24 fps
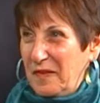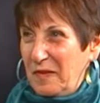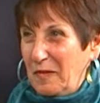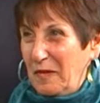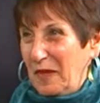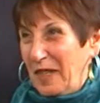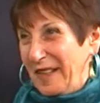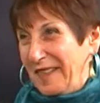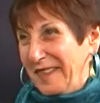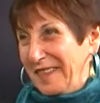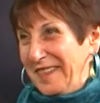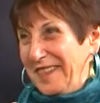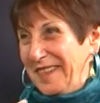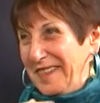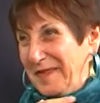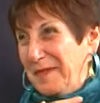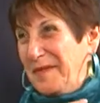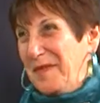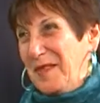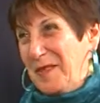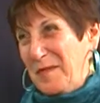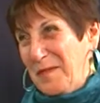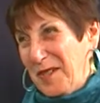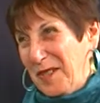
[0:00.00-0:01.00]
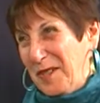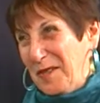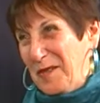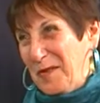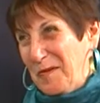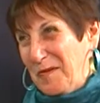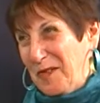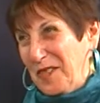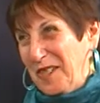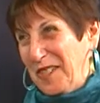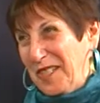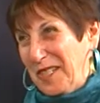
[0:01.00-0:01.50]
Well, because
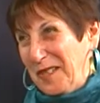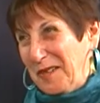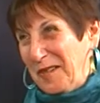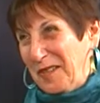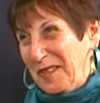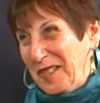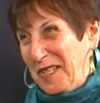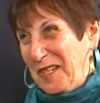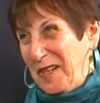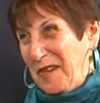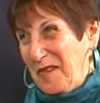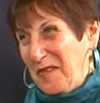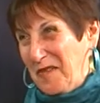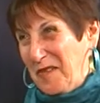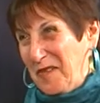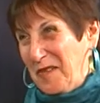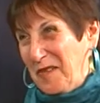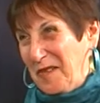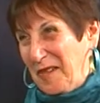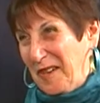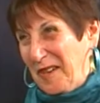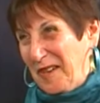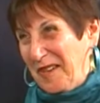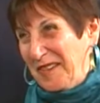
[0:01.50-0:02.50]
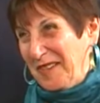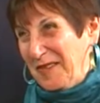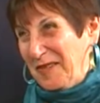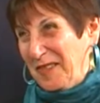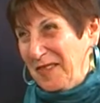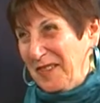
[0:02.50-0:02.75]
you want to take good care of your dog, which